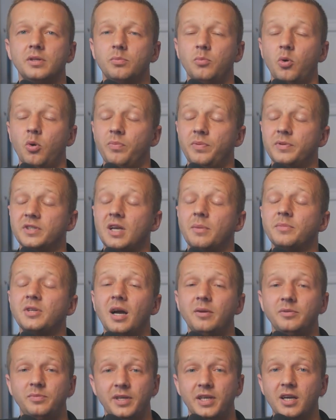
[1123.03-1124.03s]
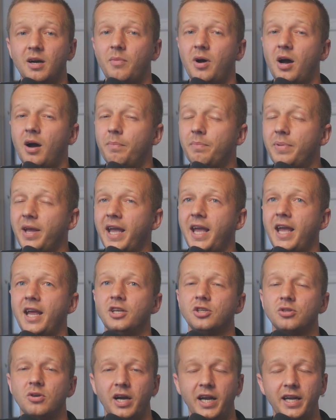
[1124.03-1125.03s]
will sometimes become a
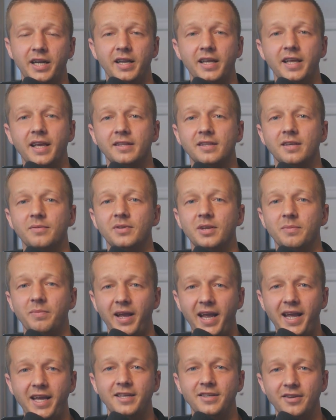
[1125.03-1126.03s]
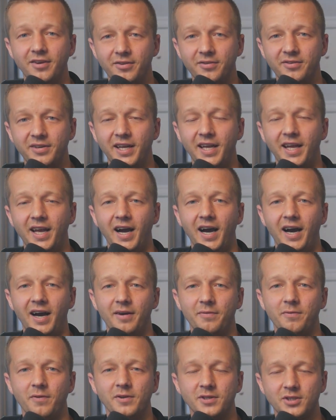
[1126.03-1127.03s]
pain trying to get them to pay you
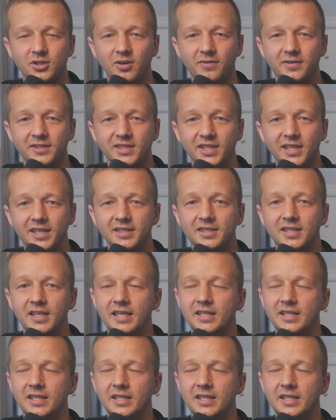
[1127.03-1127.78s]
for the services.